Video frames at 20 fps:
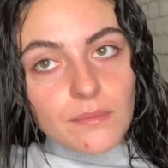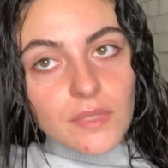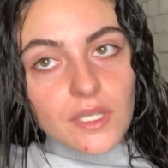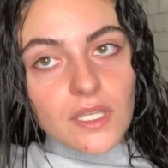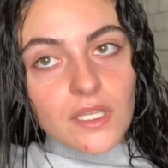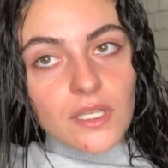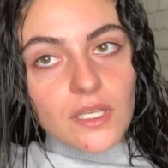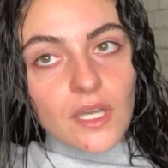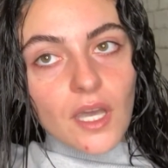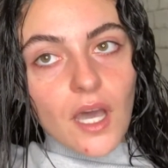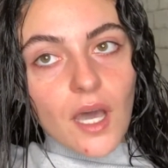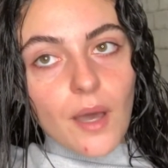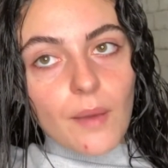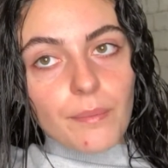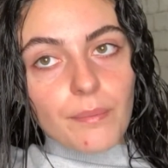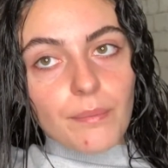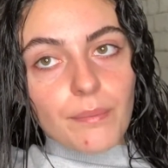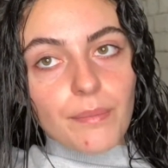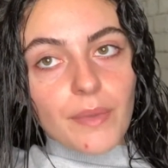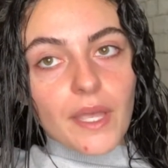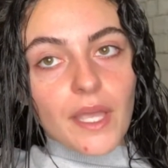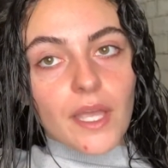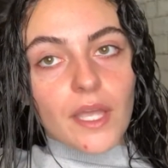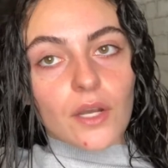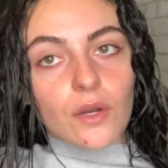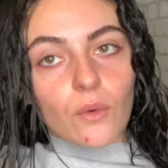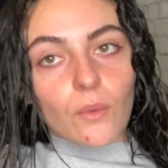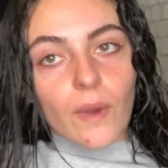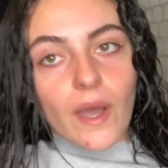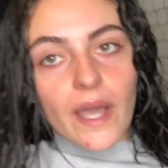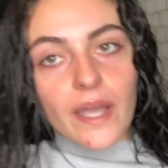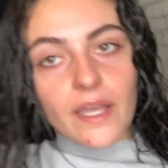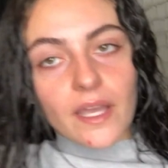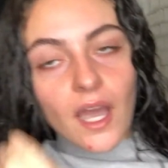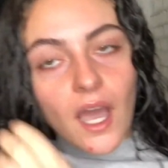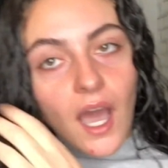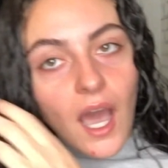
me, up and away.